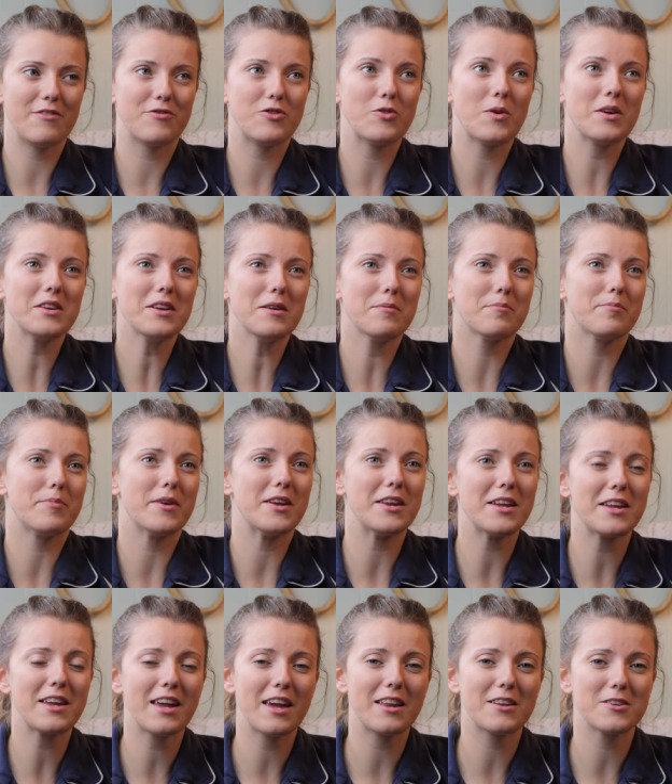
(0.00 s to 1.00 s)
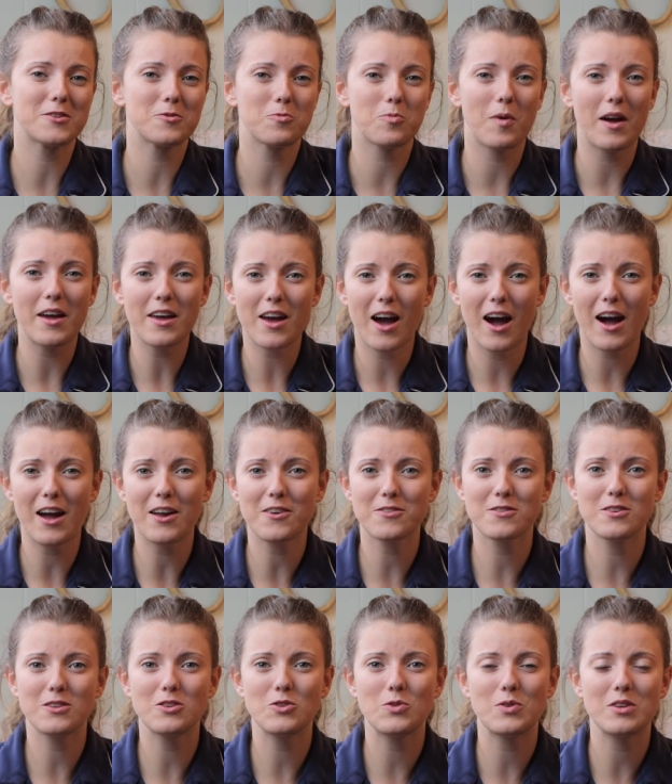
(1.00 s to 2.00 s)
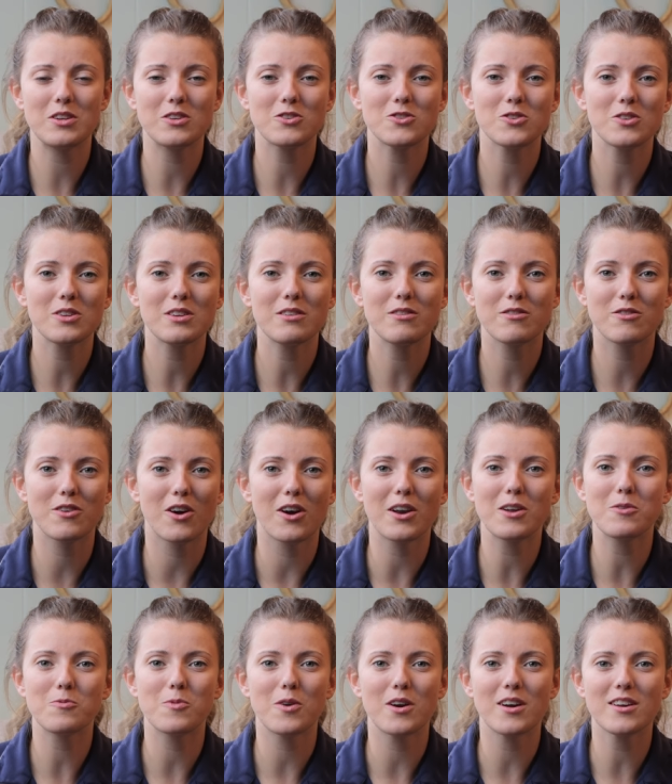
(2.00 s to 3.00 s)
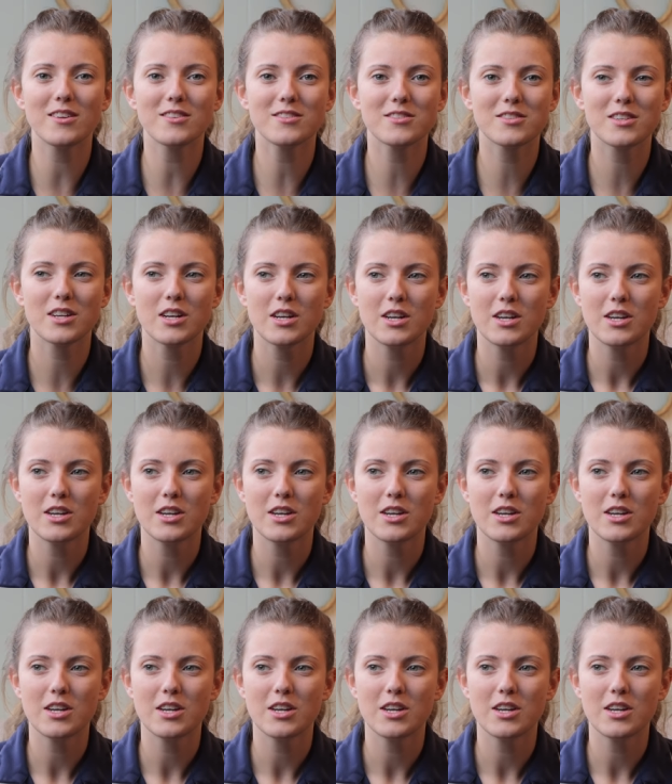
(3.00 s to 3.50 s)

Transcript: If you end up bidding and it's way higher than you initially thought it was,